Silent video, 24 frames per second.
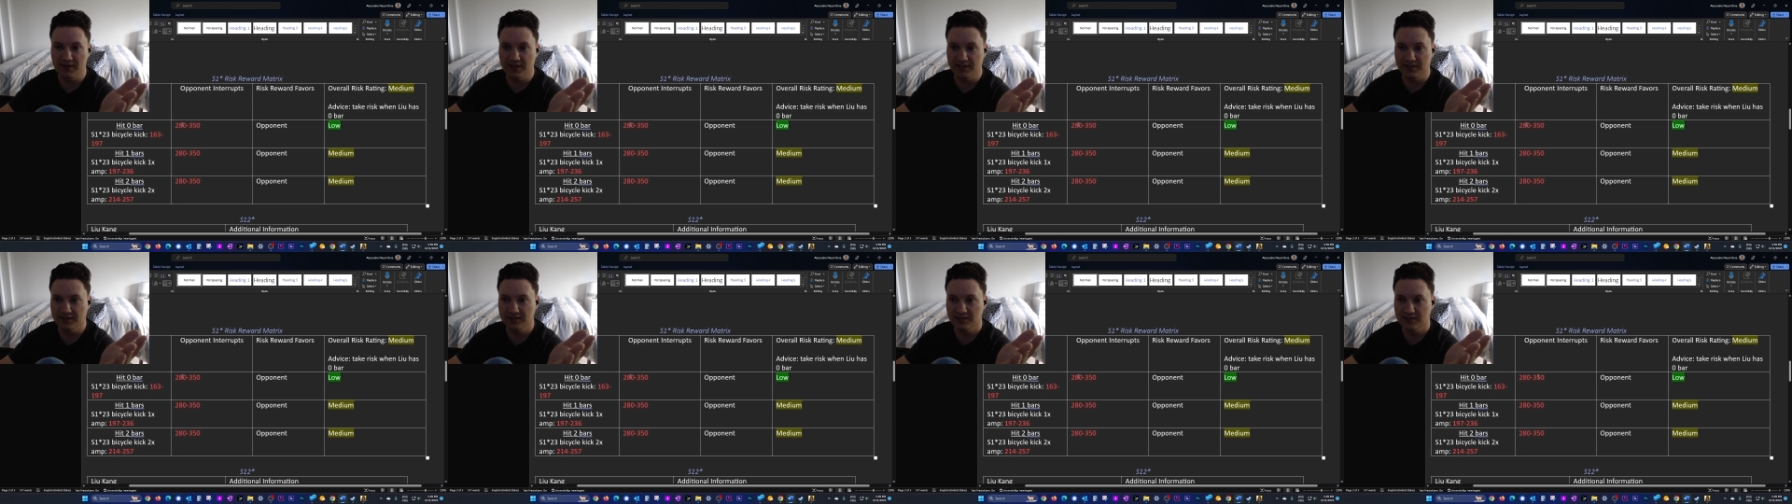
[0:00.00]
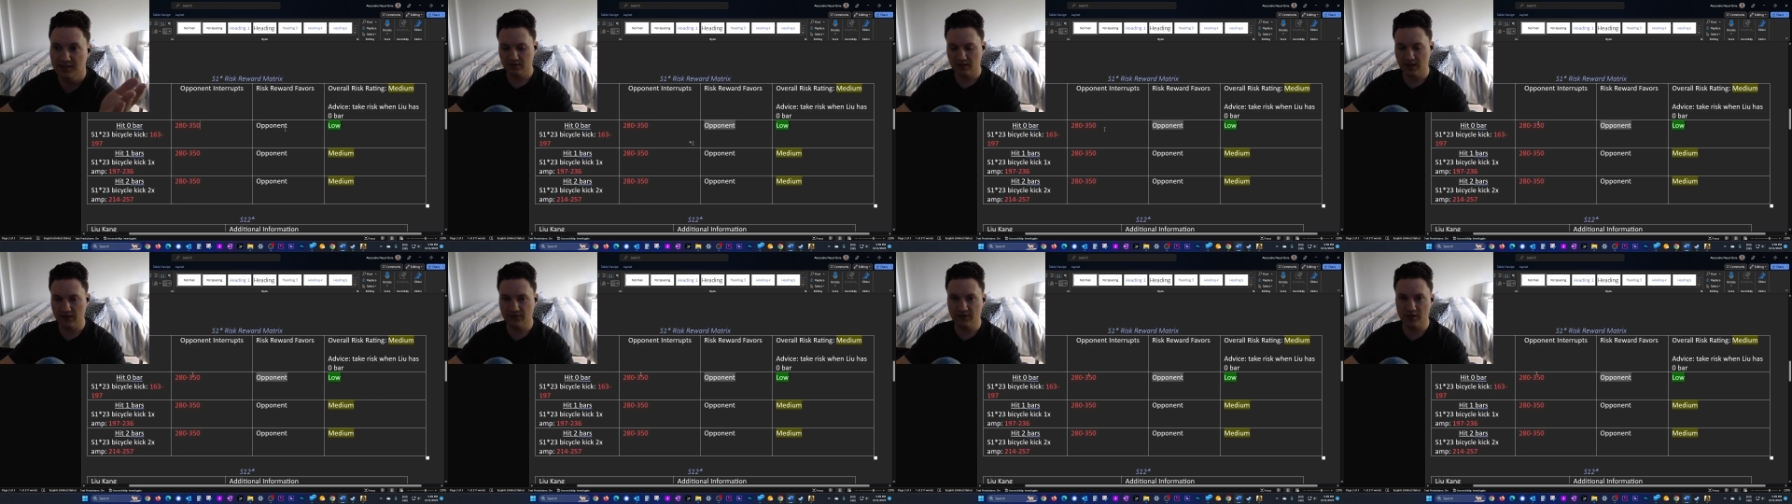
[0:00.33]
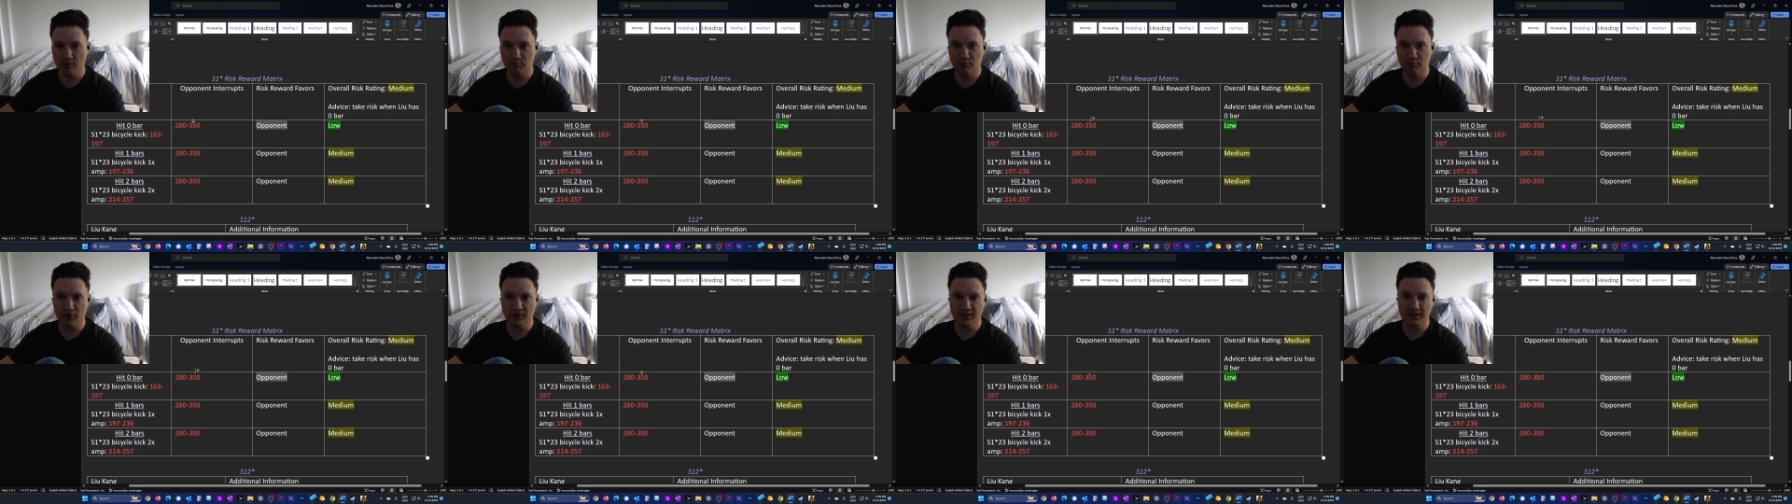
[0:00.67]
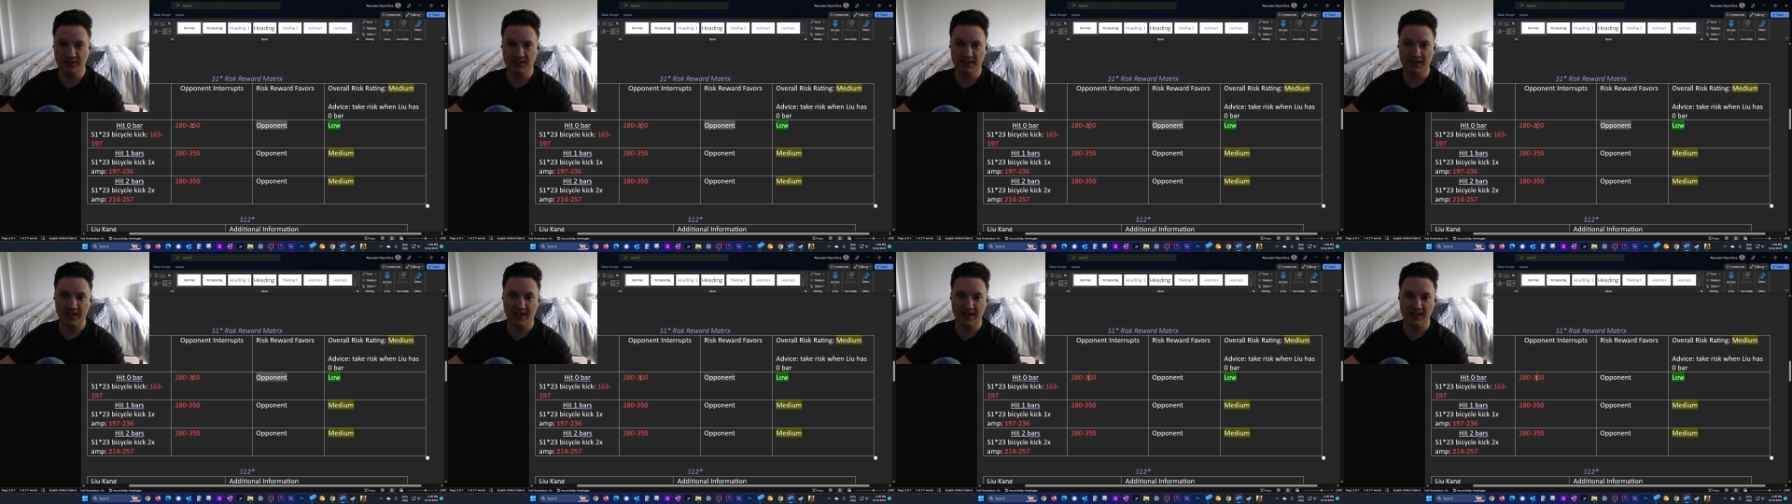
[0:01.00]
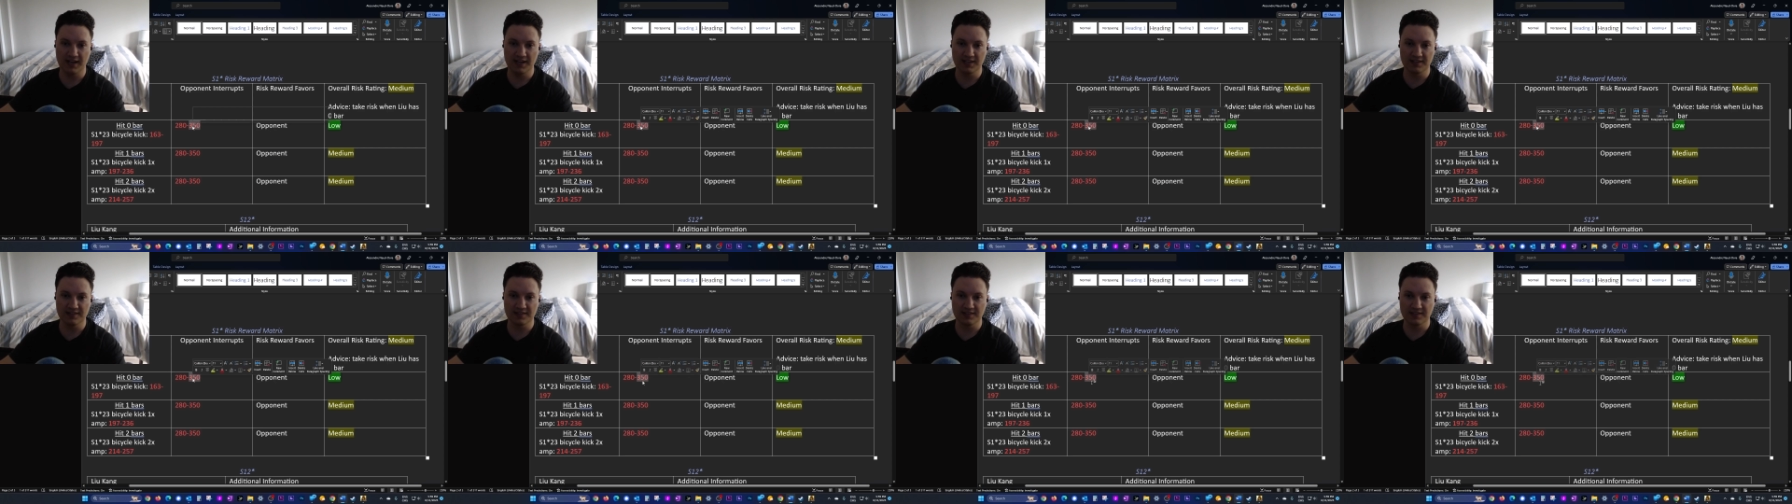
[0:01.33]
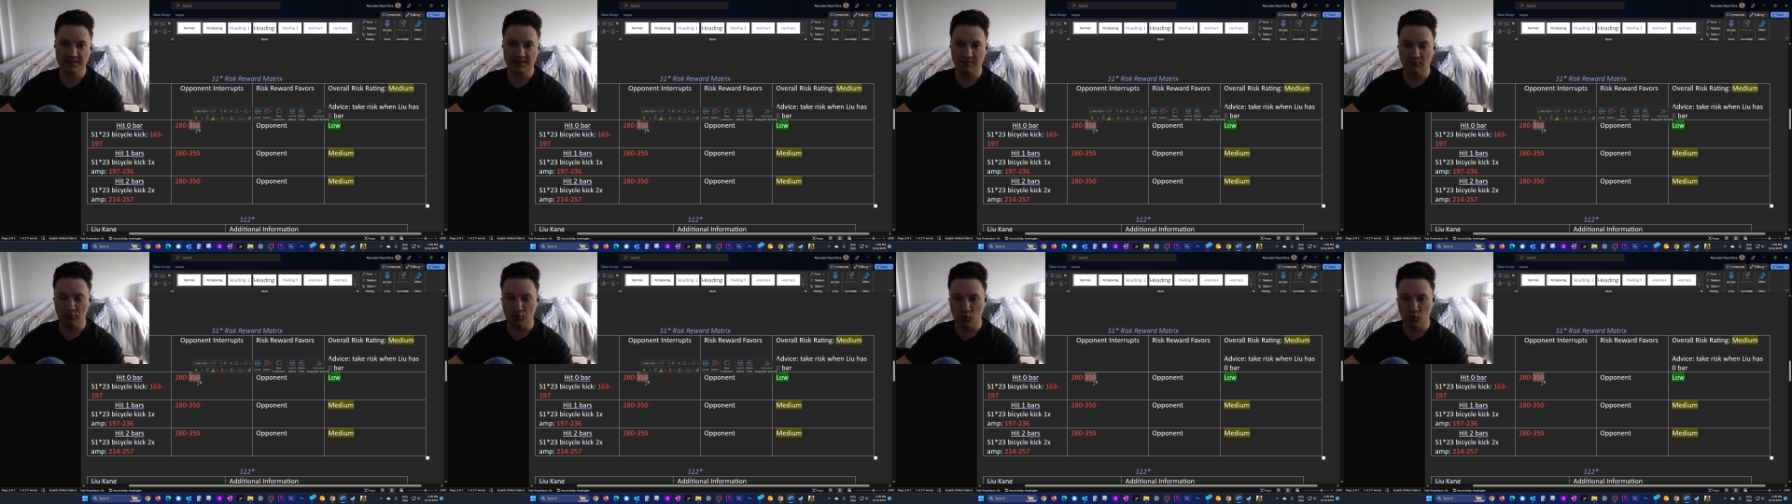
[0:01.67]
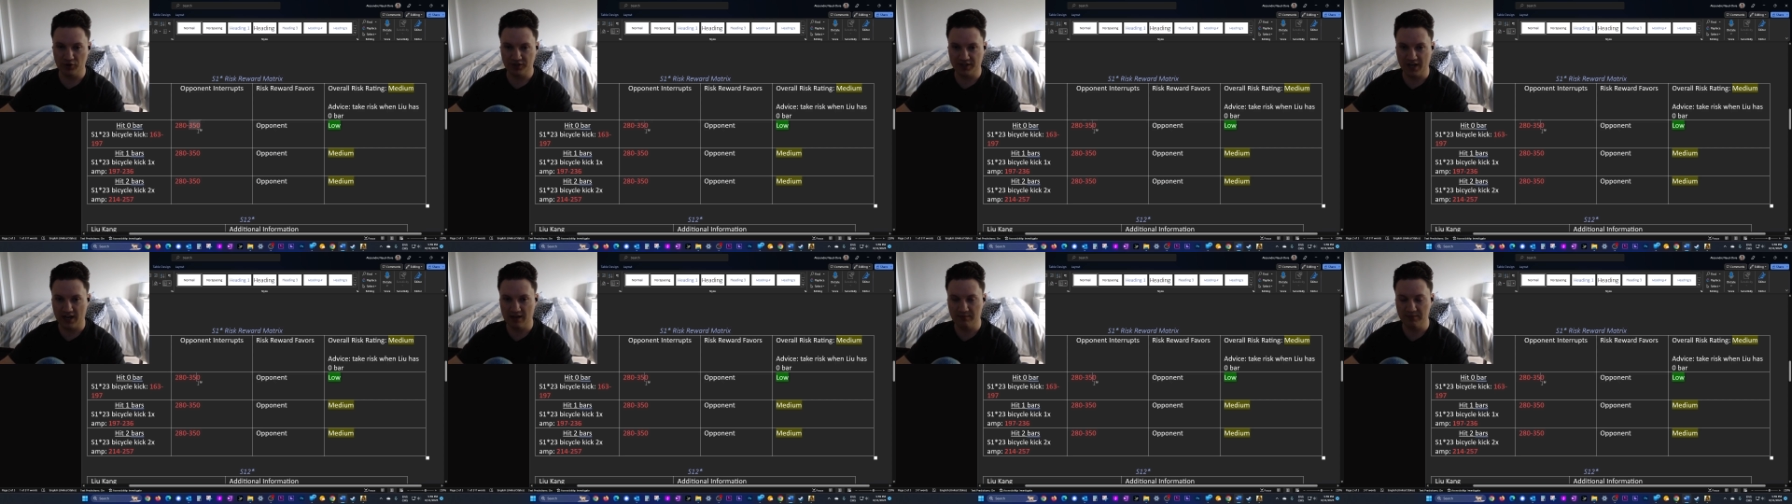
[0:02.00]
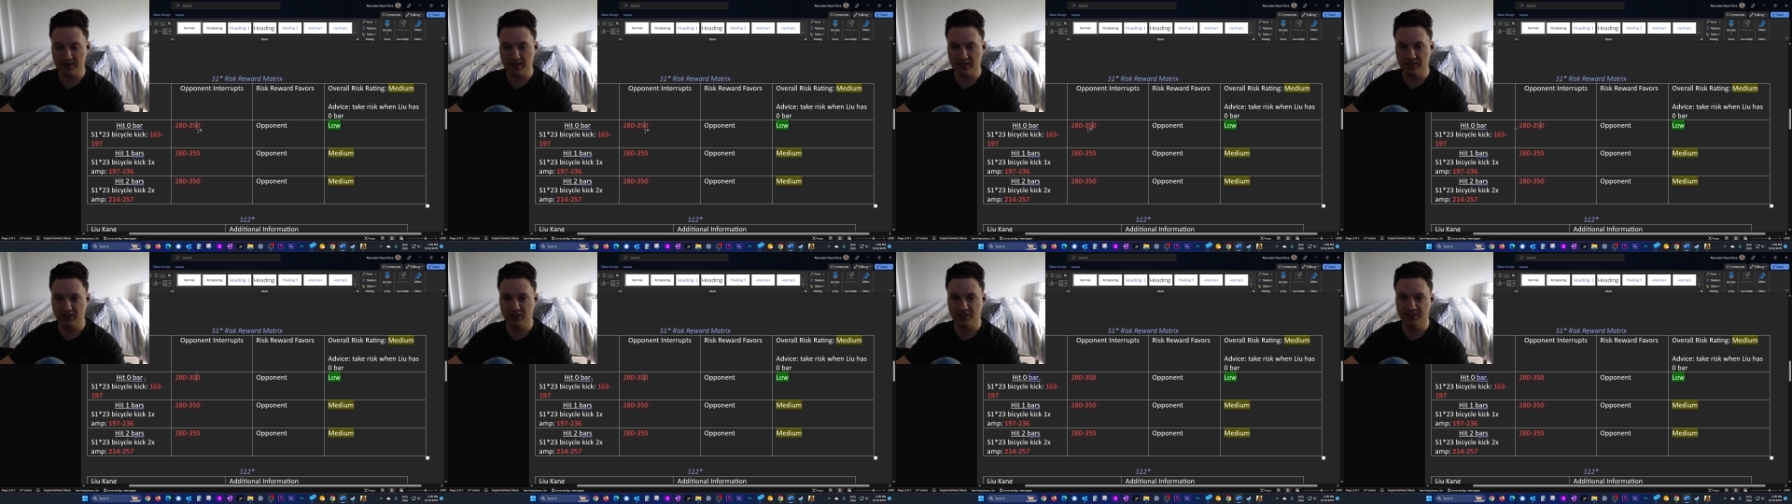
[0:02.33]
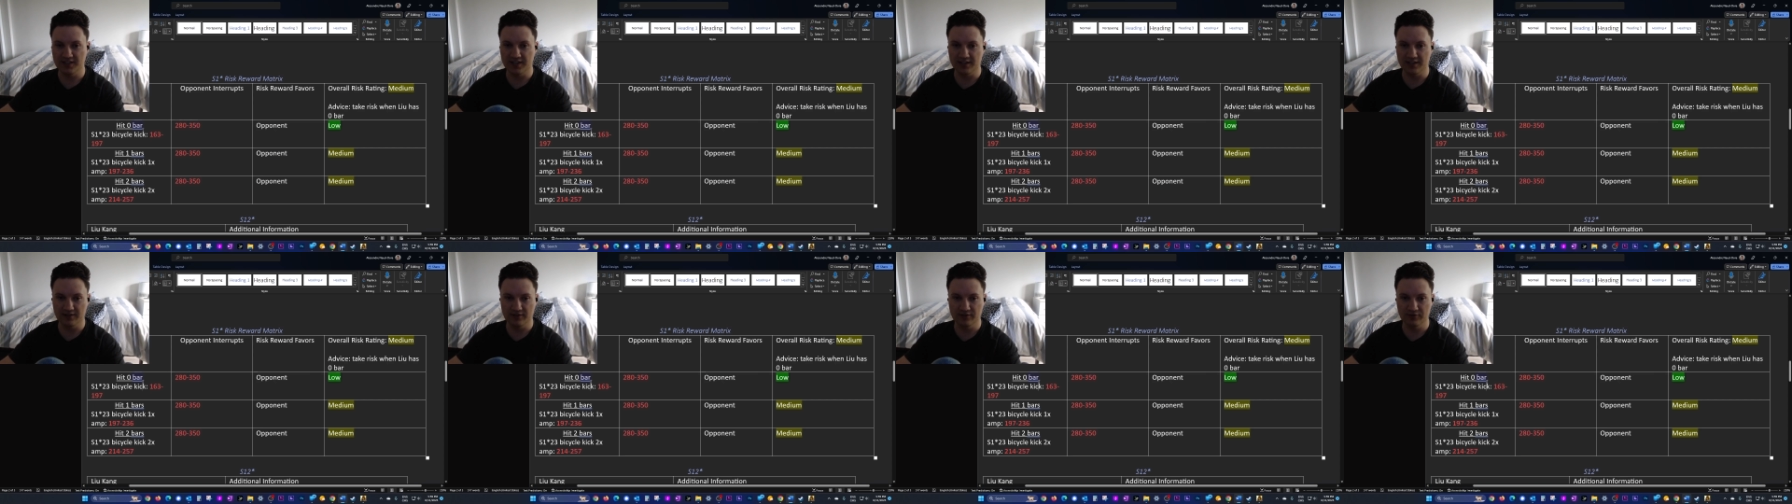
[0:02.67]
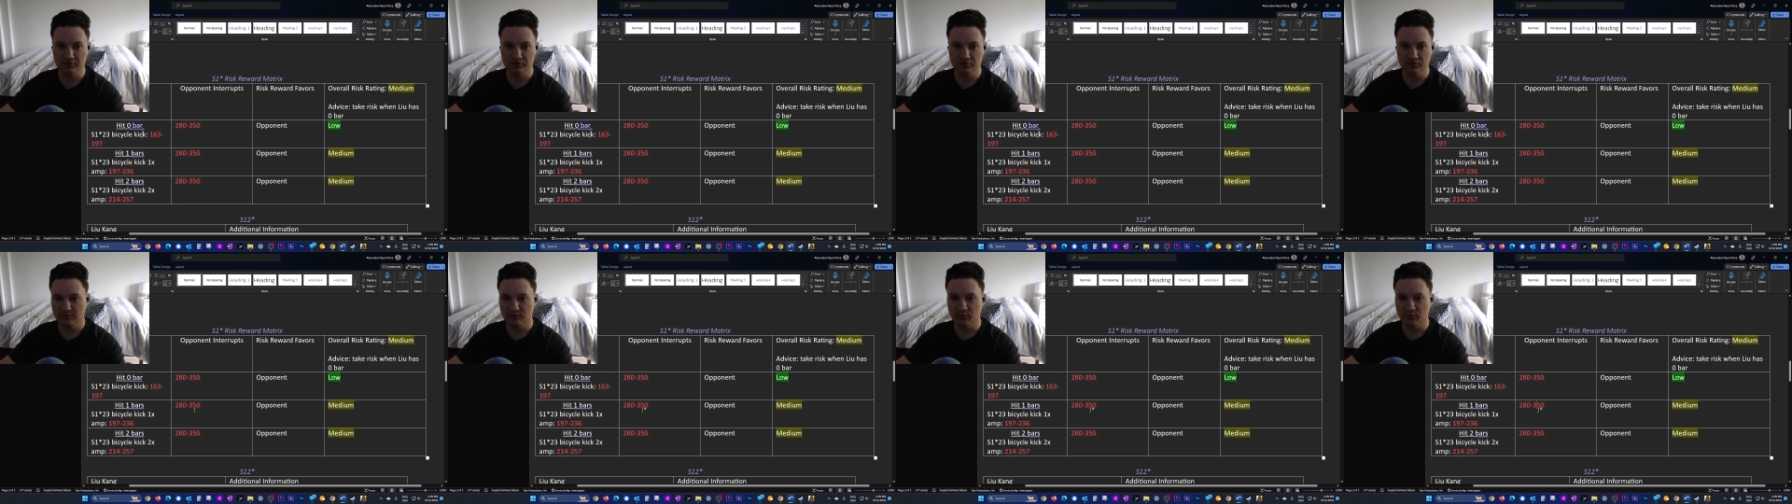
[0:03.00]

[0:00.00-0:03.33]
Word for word: best. If the opponent has more damage than Liu,